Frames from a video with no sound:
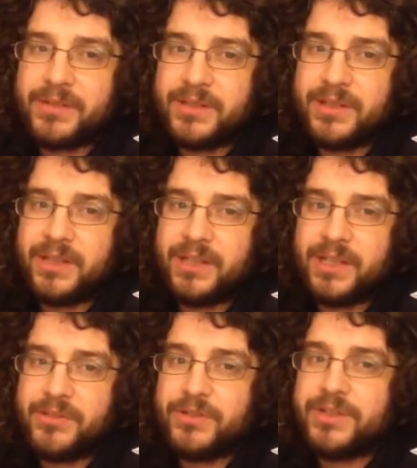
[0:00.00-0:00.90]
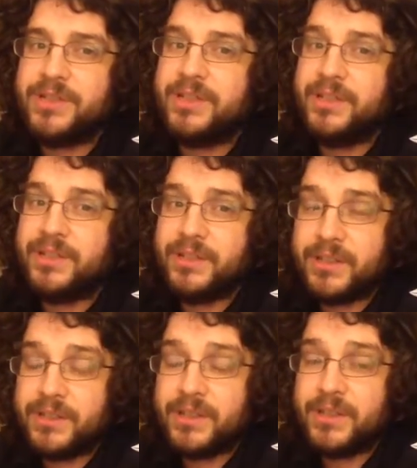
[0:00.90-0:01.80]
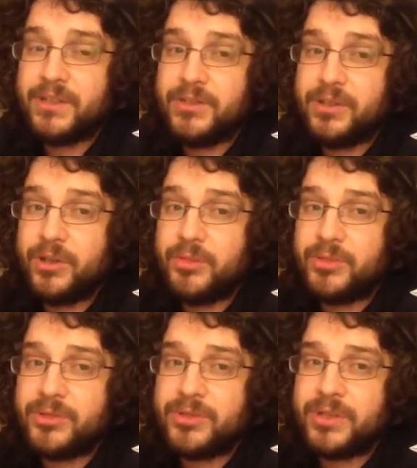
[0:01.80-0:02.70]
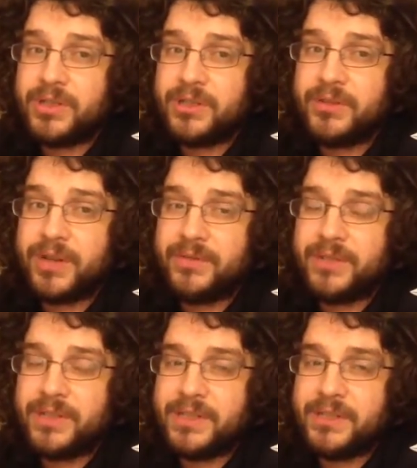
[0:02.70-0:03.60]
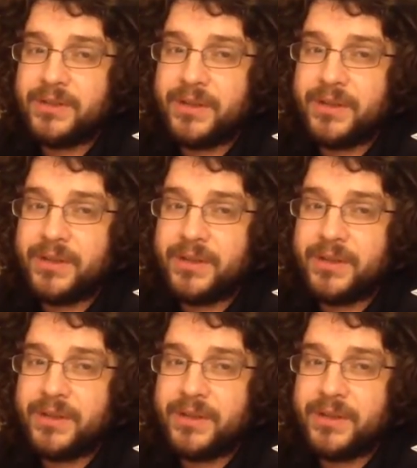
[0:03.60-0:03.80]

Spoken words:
as in like interesting jobs which are going to creatively